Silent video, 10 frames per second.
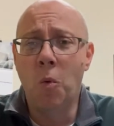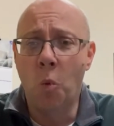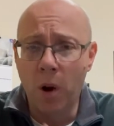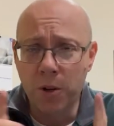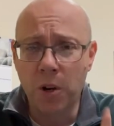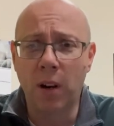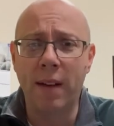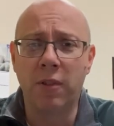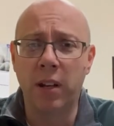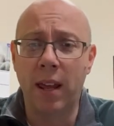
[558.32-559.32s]
Where's your
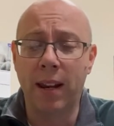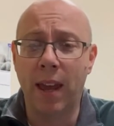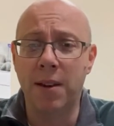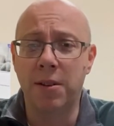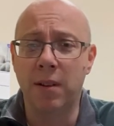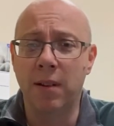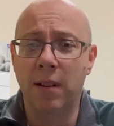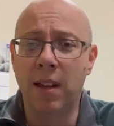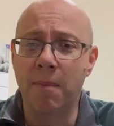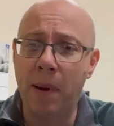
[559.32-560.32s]
level of
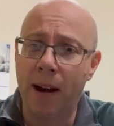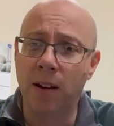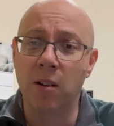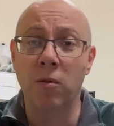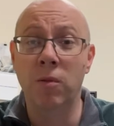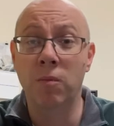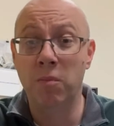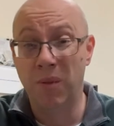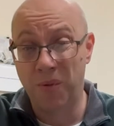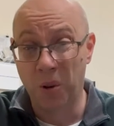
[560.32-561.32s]
dedication compared to
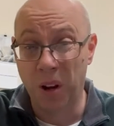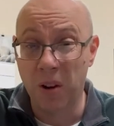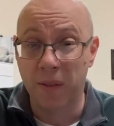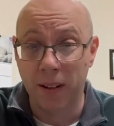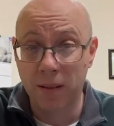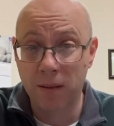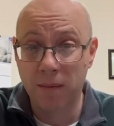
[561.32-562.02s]
before COVID?